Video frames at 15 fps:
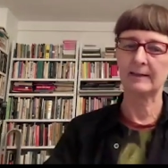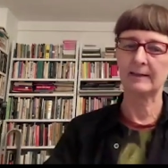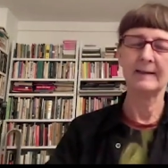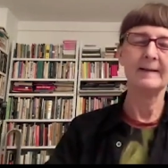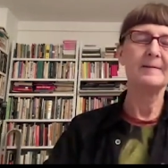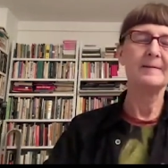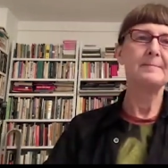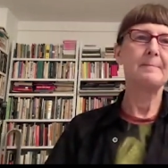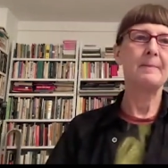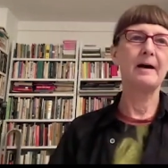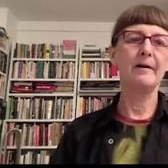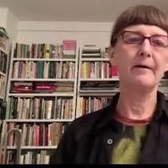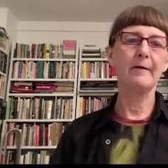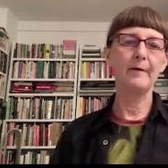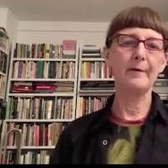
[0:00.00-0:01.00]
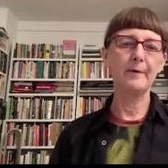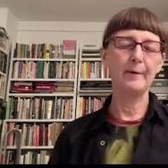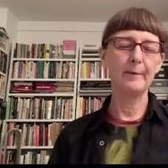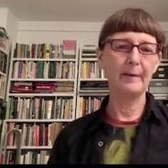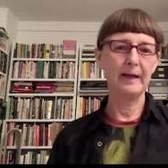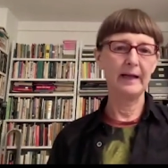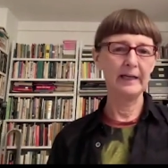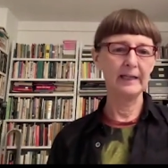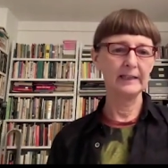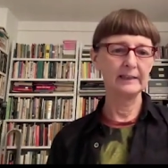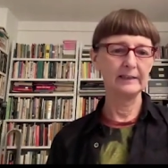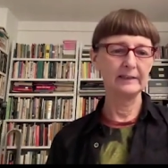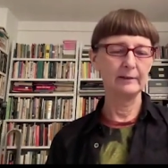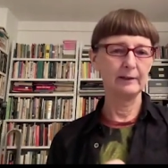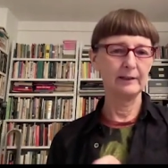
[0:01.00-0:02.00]
and um,
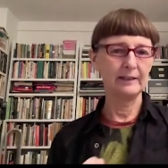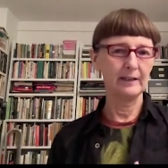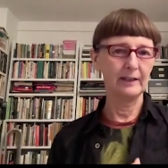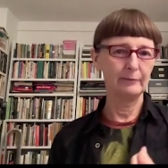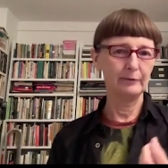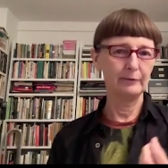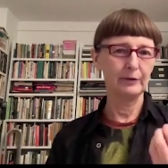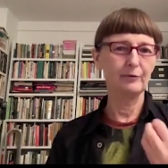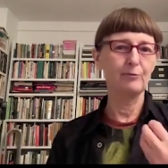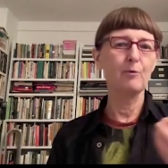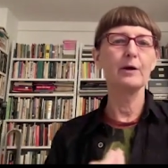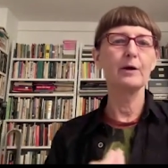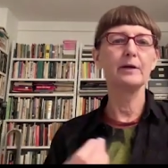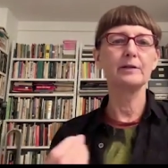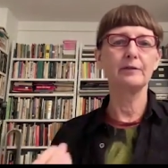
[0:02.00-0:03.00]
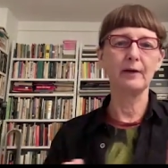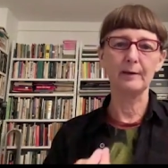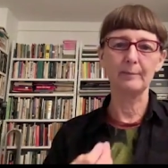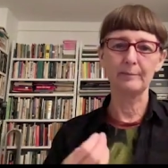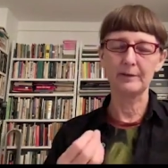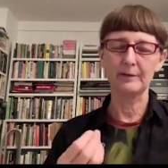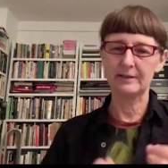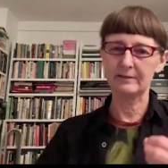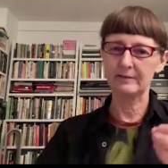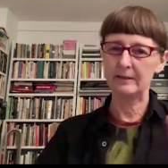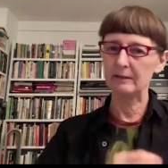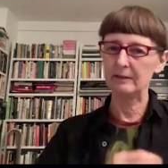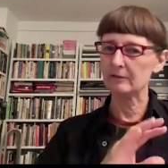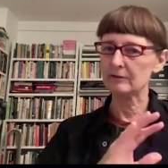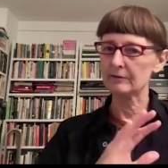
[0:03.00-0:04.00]
and you know, I, I sort of want to develop the
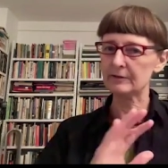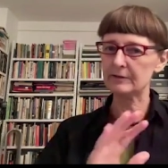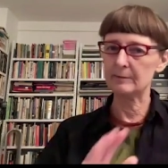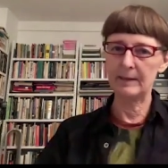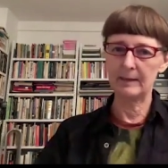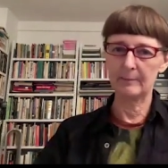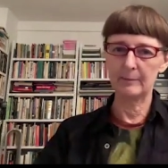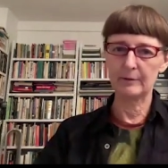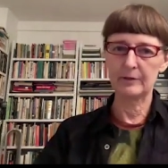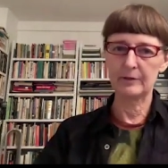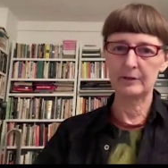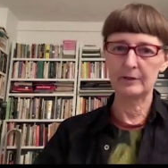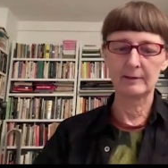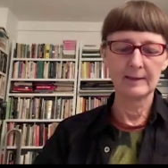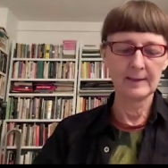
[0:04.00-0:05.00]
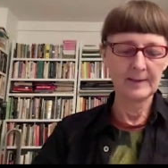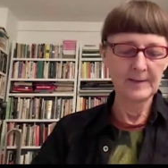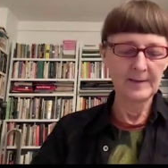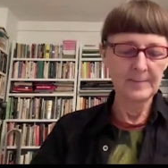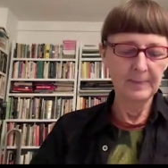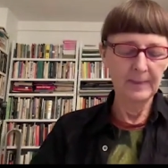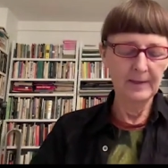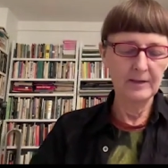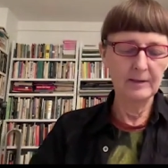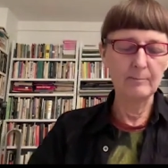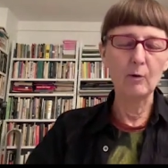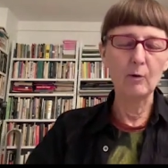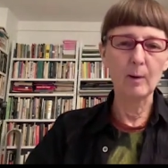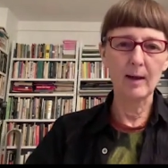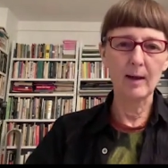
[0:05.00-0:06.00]
skills to be able to to
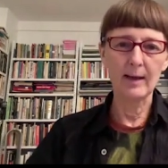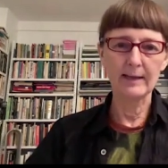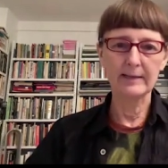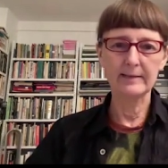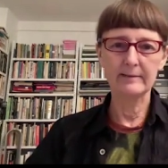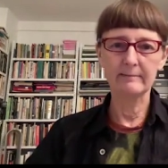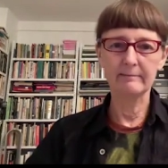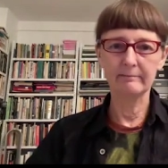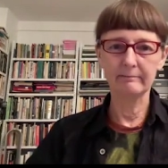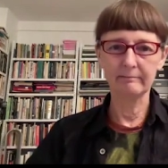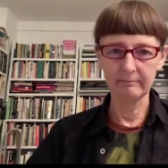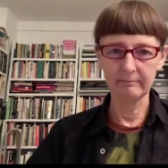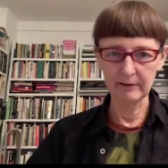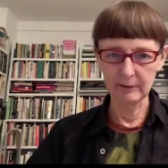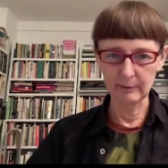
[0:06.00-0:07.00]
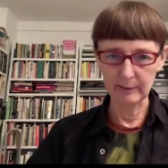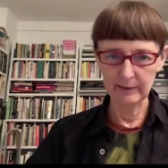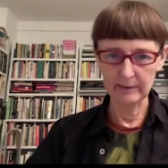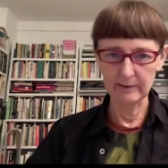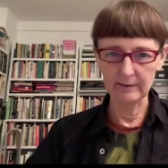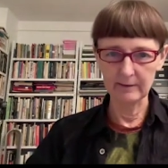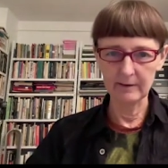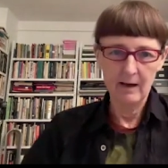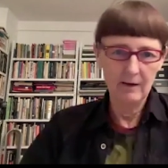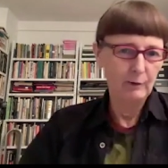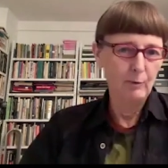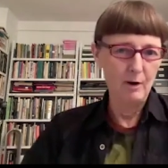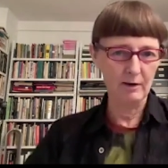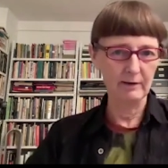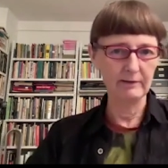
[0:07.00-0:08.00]
mobilize, you know,
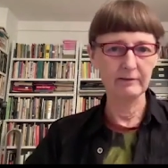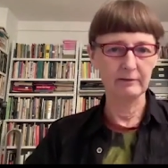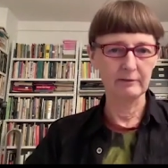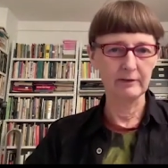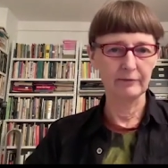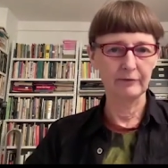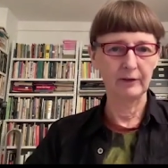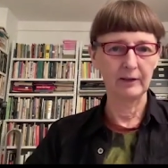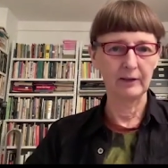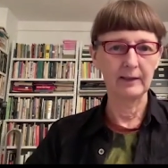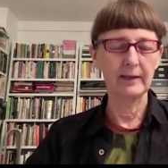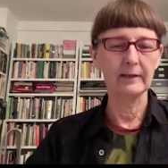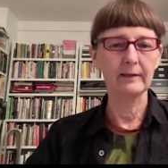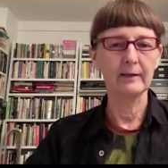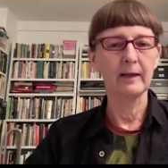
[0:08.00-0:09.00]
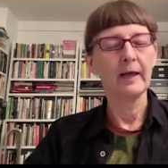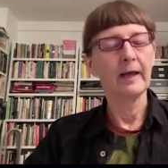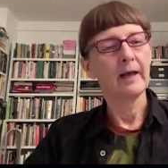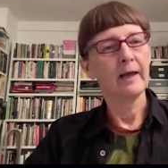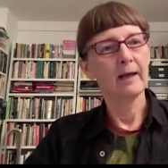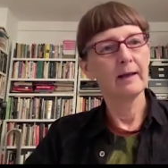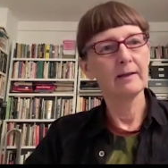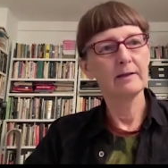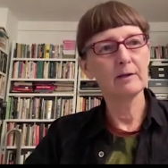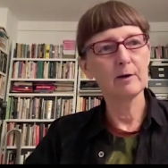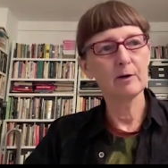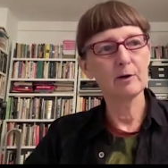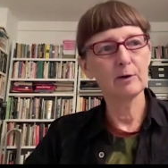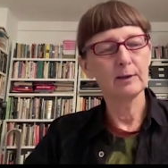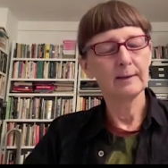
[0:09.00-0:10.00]
otherwise, you know, differently. And and
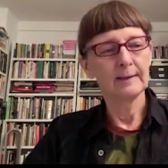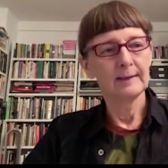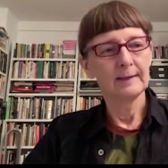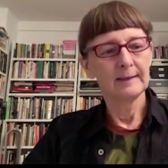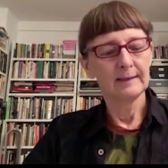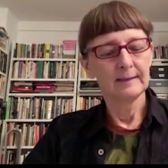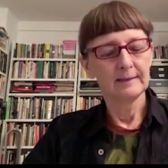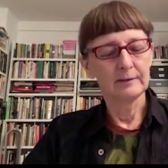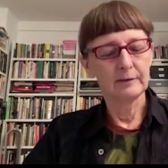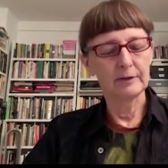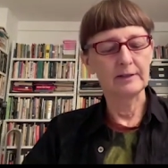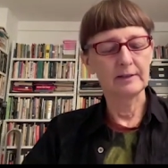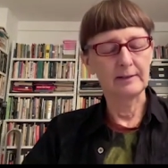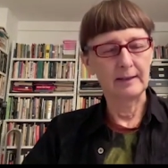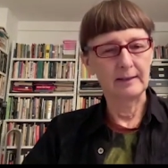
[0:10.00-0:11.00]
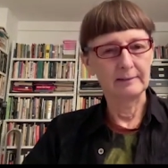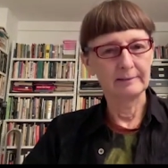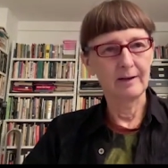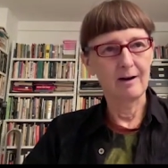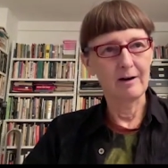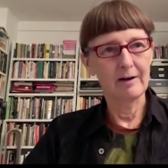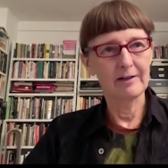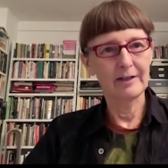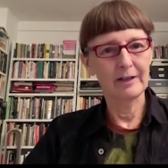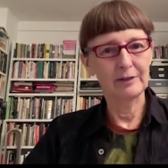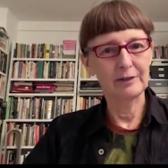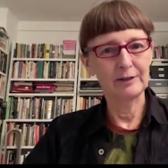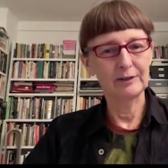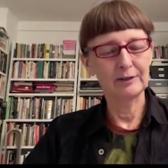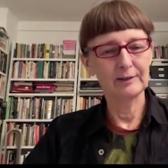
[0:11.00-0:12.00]
so so just to say,
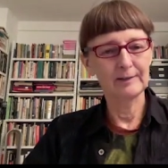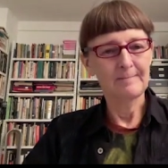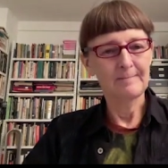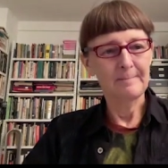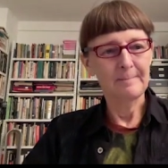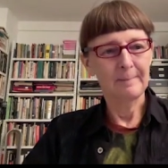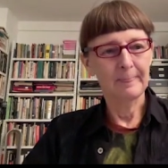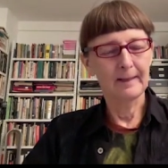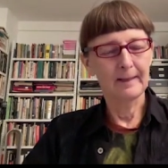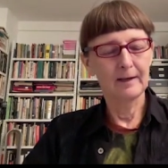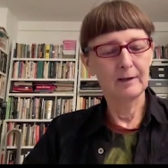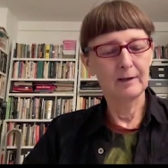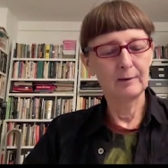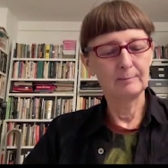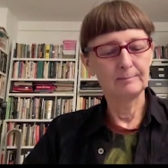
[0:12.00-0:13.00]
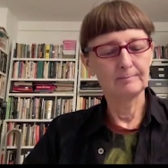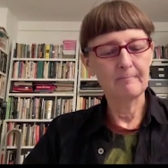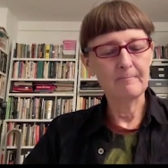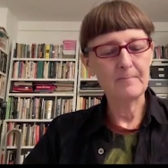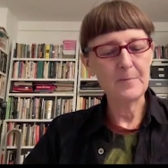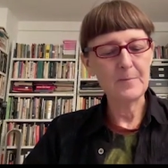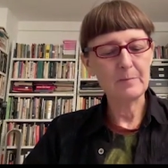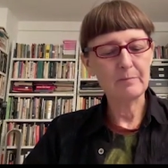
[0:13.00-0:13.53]
architecture, um,